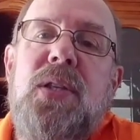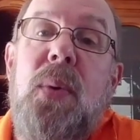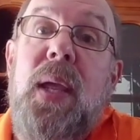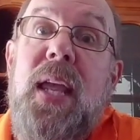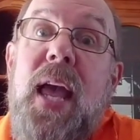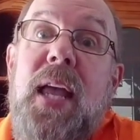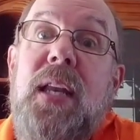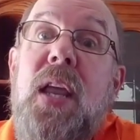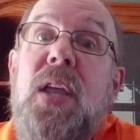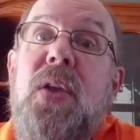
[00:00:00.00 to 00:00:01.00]
So
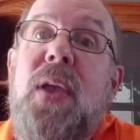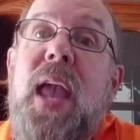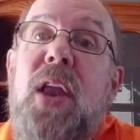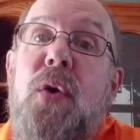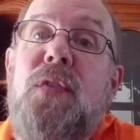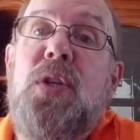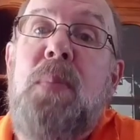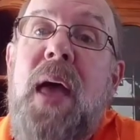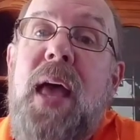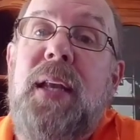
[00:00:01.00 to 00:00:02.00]
again, you can't
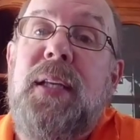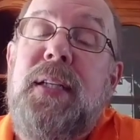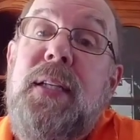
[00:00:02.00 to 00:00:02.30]
overspend.